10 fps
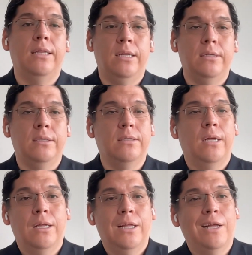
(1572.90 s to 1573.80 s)
and then
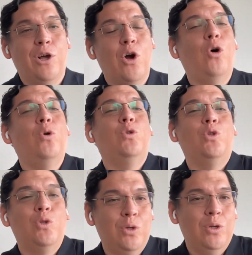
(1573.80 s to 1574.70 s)

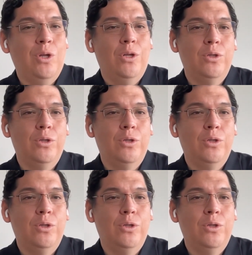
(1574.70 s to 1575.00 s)
goes